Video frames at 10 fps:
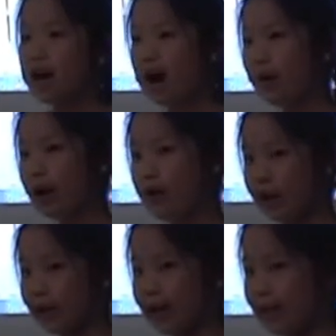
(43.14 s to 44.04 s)
How I
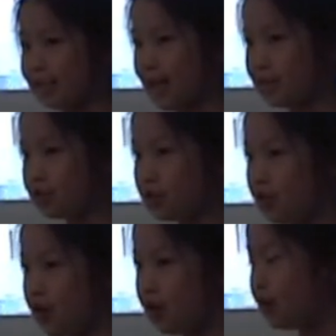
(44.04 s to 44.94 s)
organize at
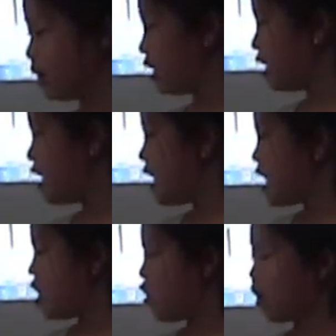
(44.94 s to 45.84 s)
school.
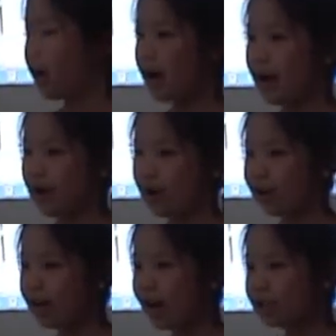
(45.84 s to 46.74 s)
I
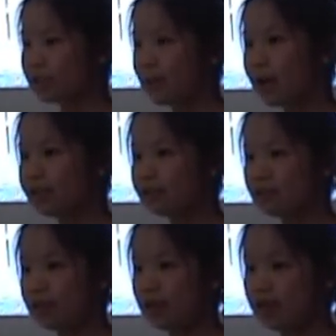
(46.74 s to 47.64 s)
organize my
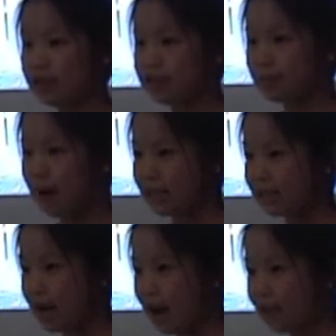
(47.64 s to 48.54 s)
things by
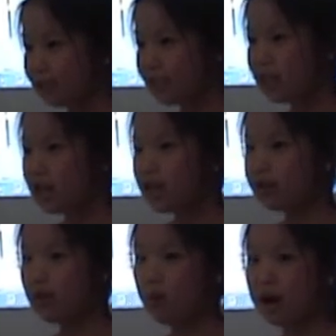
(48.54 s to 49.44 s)
size.
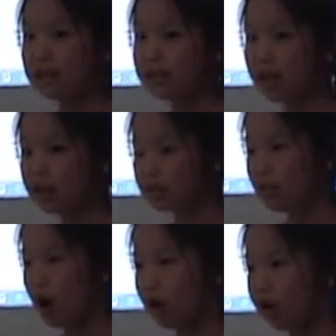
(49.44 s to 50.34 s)
The ones that are
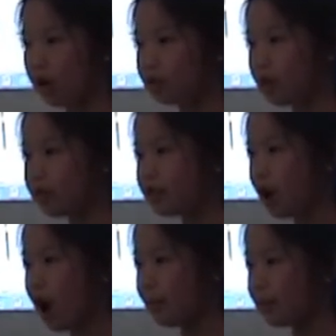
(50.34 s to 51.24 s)
smaller goes on the
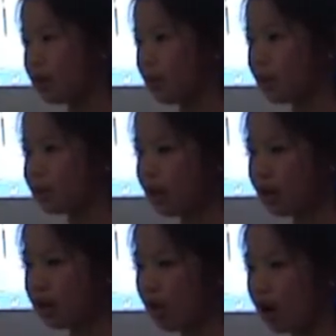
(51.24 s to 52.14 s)
top, and the ones
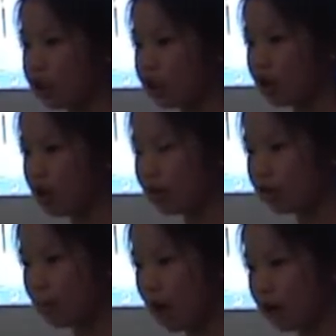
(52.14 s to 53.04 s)
that are larger go on
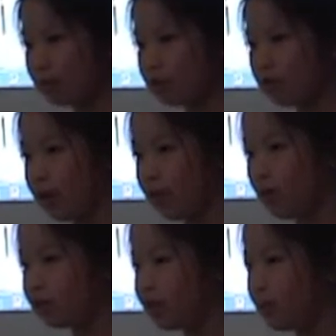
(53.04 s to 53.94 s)
the bottom so they
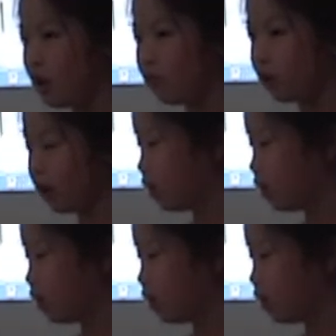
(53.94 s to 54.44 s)
won't tip over.